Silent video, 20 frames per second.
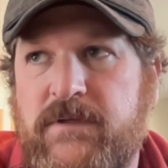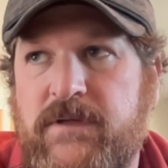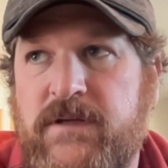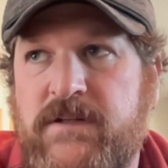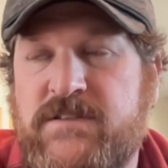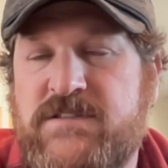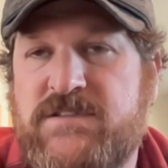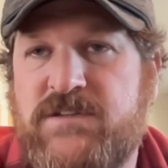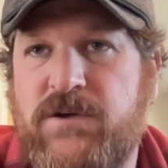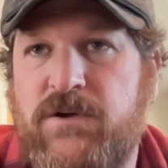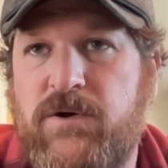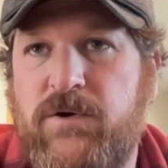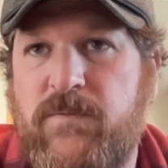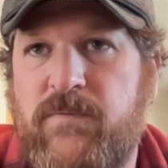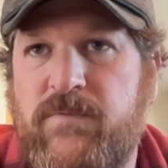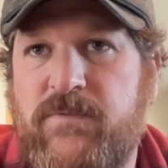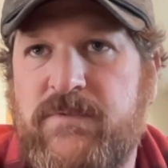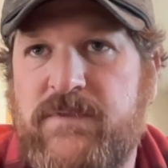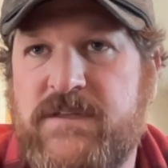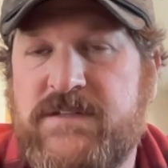And
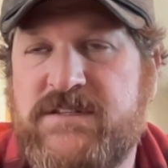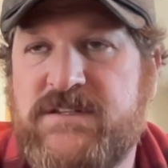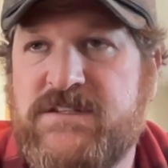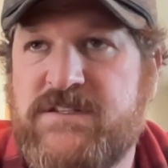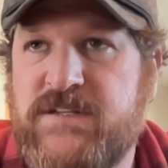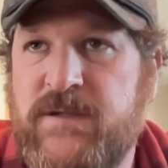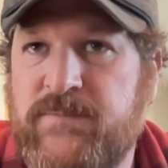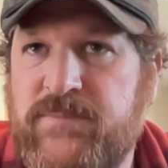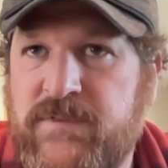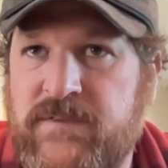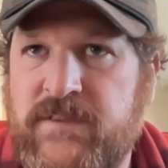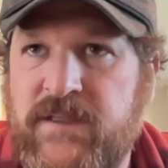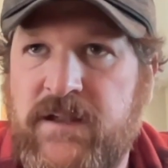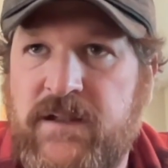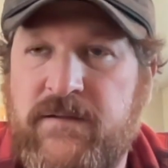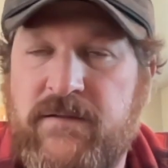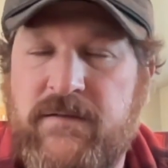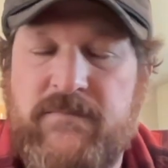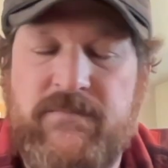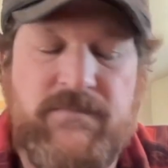so this is something
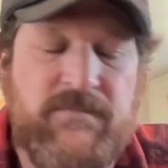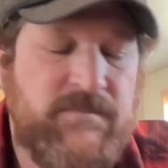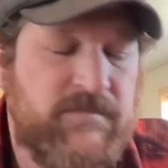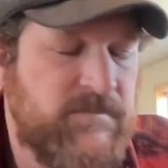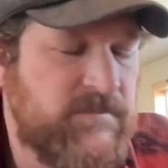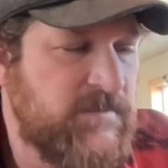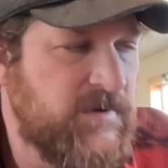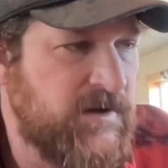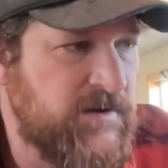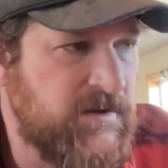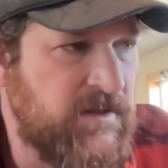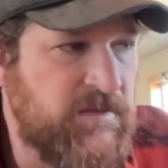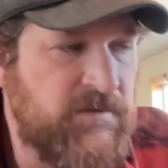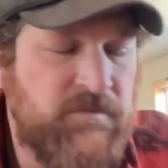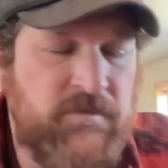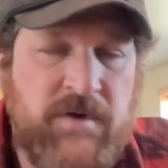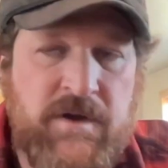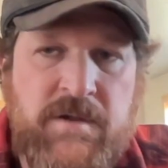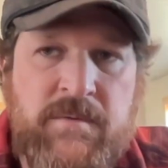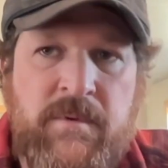that another
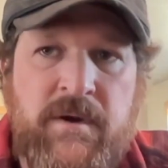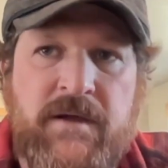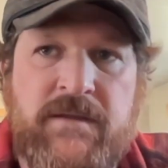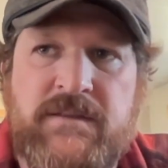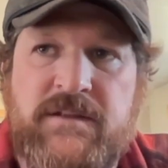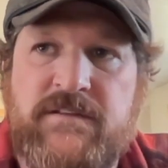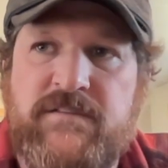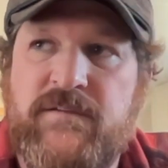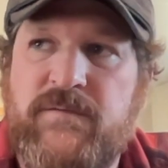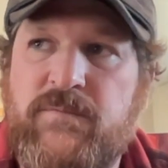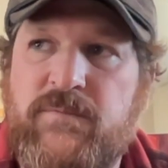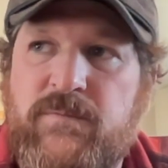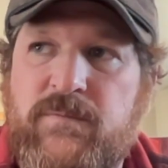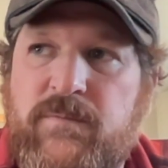friend of mine that's a